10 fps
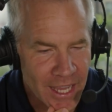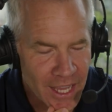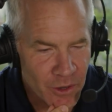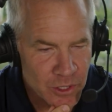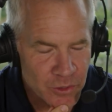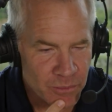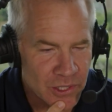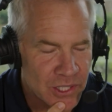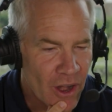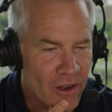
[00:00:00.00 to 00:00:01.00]
uh, it was from
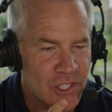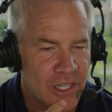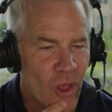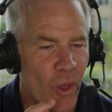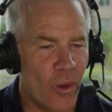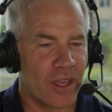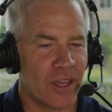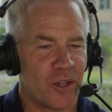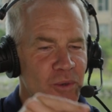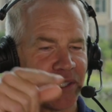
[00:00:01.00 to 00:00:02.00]
Sergeant
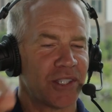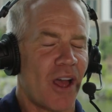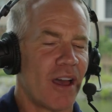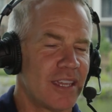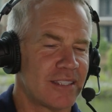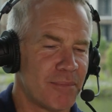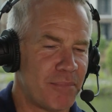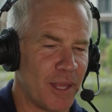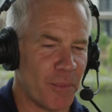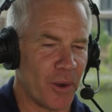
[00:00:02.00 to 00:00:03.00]
Hulka who was talking the to
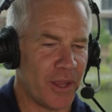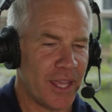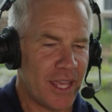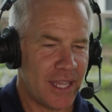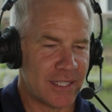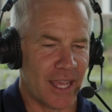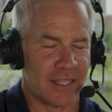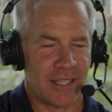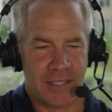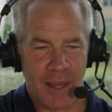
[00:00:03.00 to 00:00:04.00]
Bill toe? Murray. He's
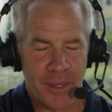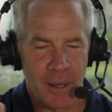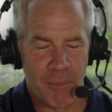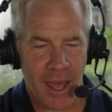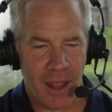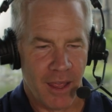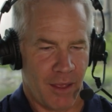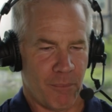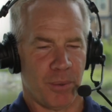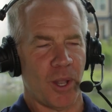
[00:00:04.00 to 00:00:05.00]
like something about
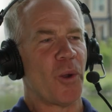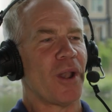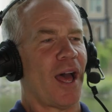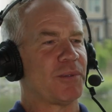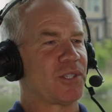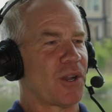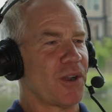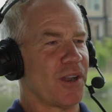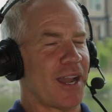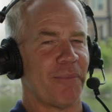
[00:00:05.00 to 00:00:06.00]
blown up,
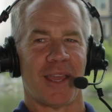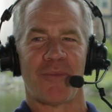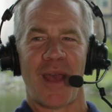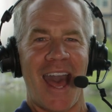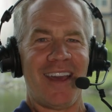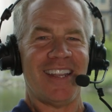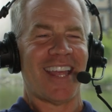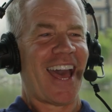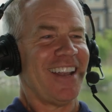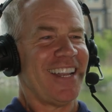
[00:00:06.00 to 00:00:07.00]
sir. And I'm like, how
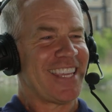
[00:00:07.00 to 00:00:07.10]
did how did